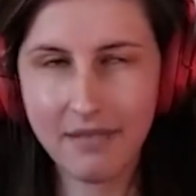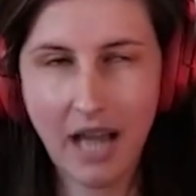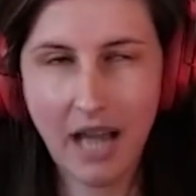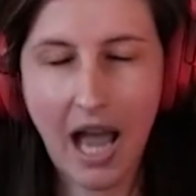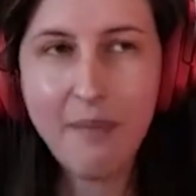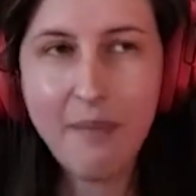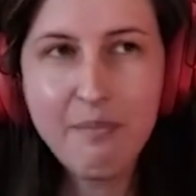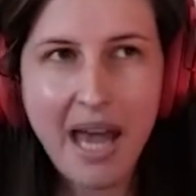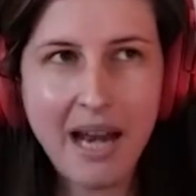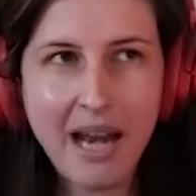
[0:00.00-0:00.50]

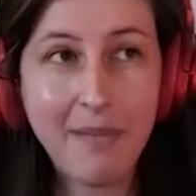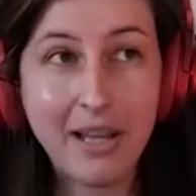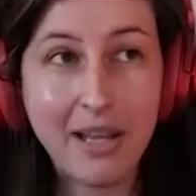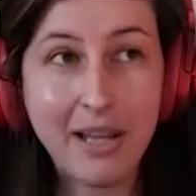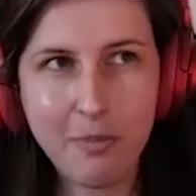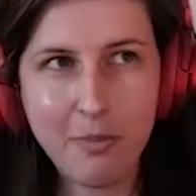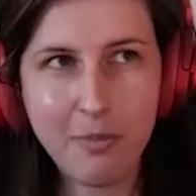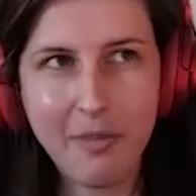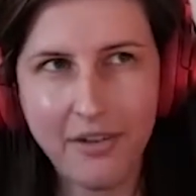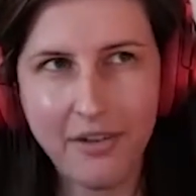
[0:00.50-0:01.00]
I'm bad at
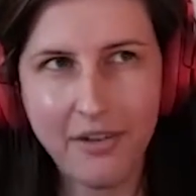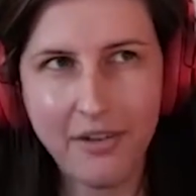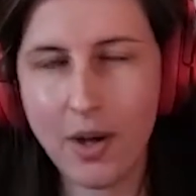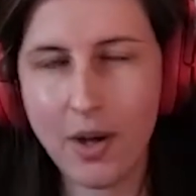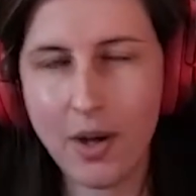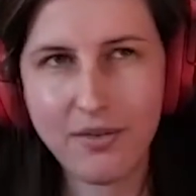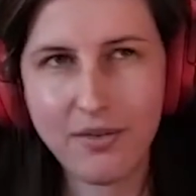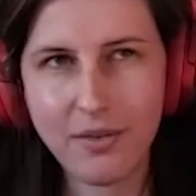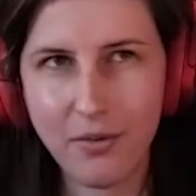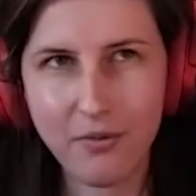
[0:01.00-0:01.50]
mental math, so I
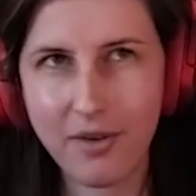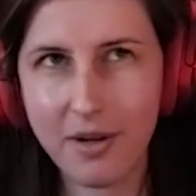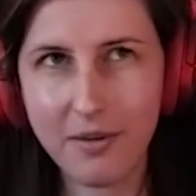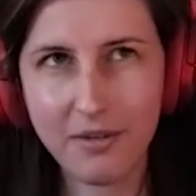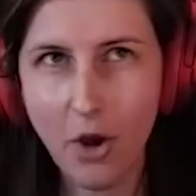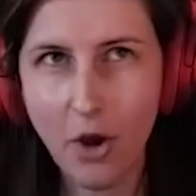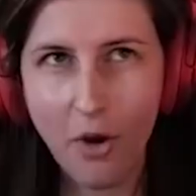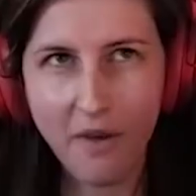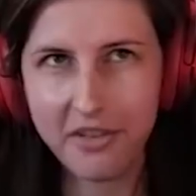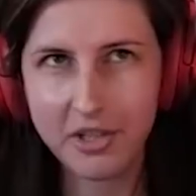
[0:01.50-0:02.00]
don't know,
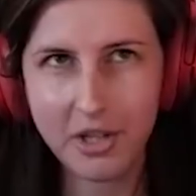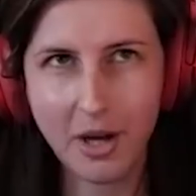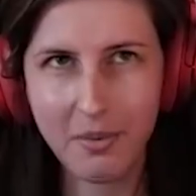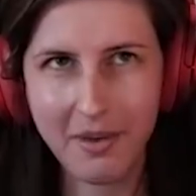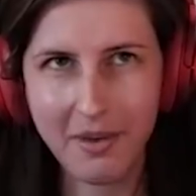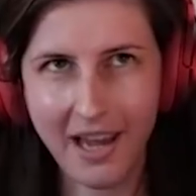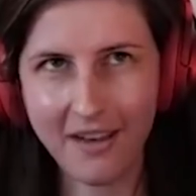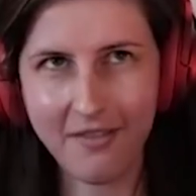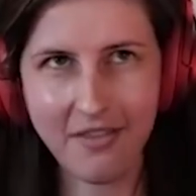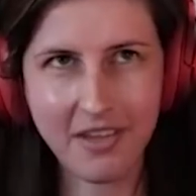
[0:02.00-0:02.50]
know off the top of
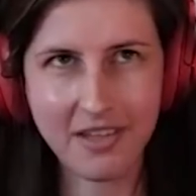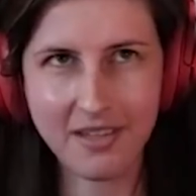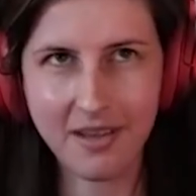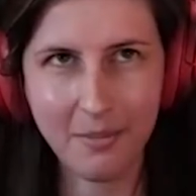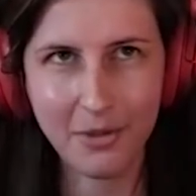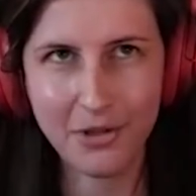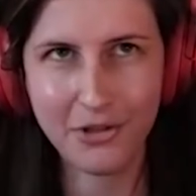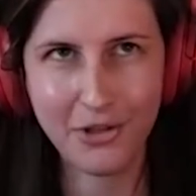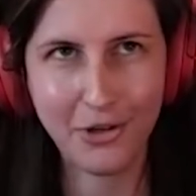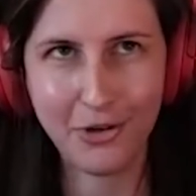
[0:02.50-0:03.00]
my head if these
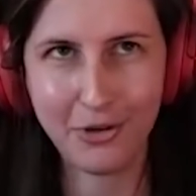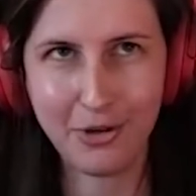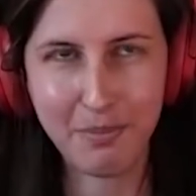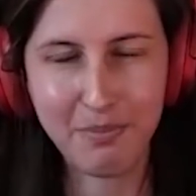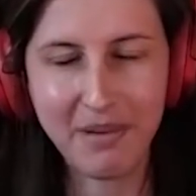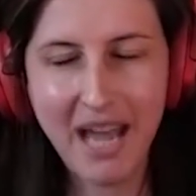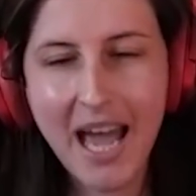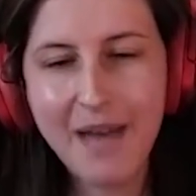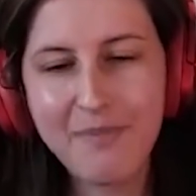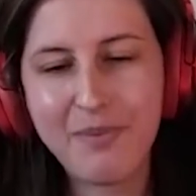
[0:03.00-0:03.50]
numbers are good or
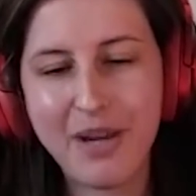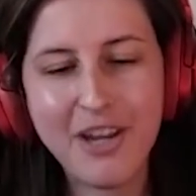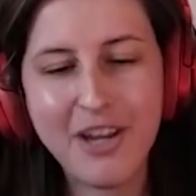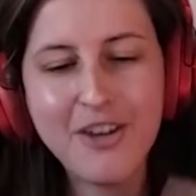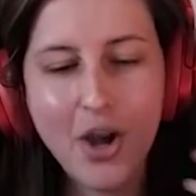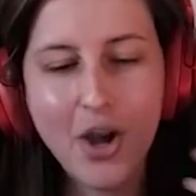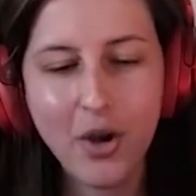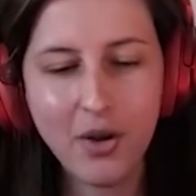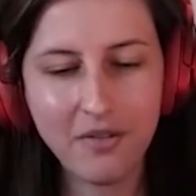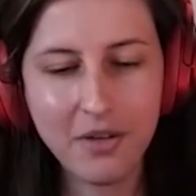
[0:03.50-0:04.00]
bad, but you
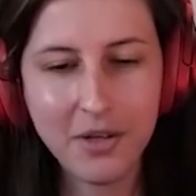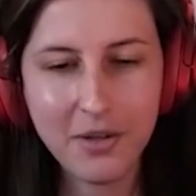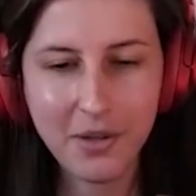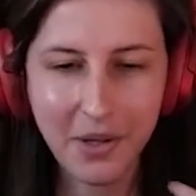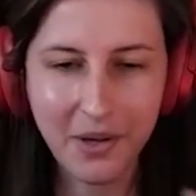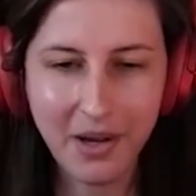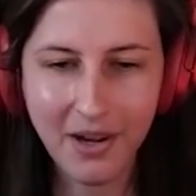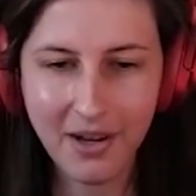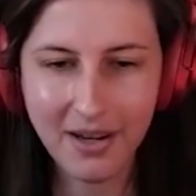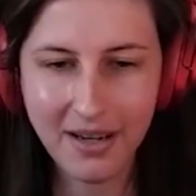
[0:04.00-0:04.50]
know, if you're
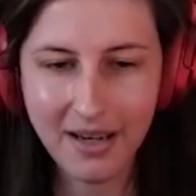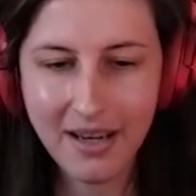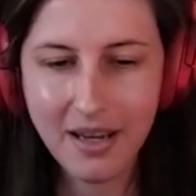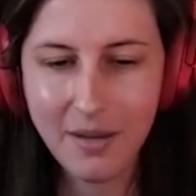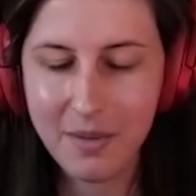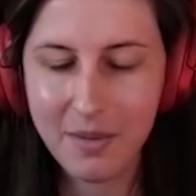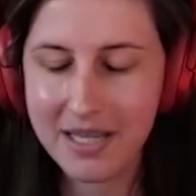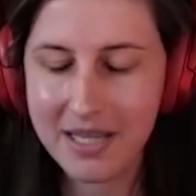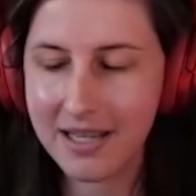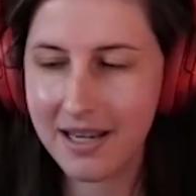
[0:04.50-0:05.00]
looking on an
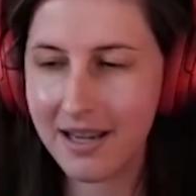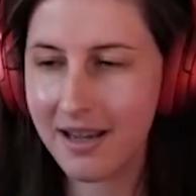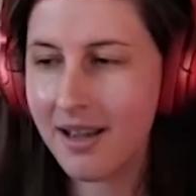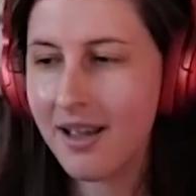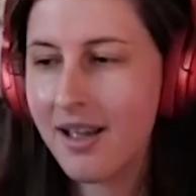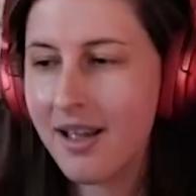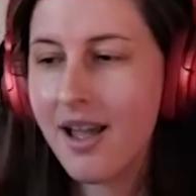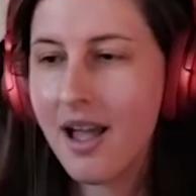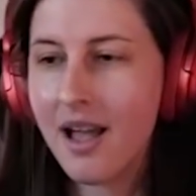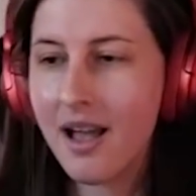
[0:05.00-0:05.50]
EPC
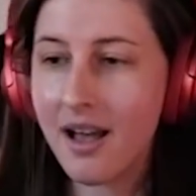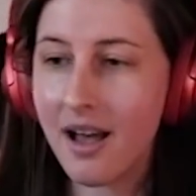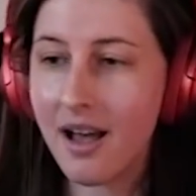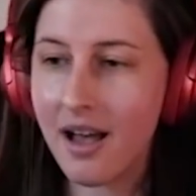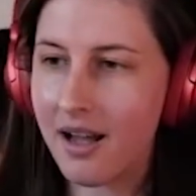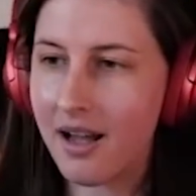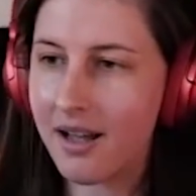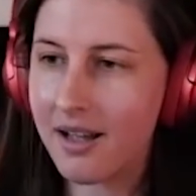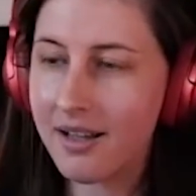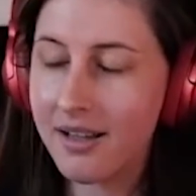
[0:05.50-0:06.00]

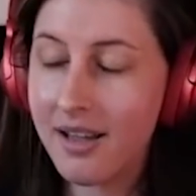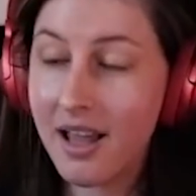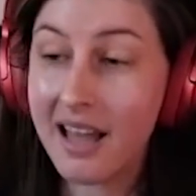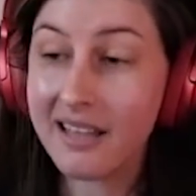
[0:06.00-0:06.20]
uh,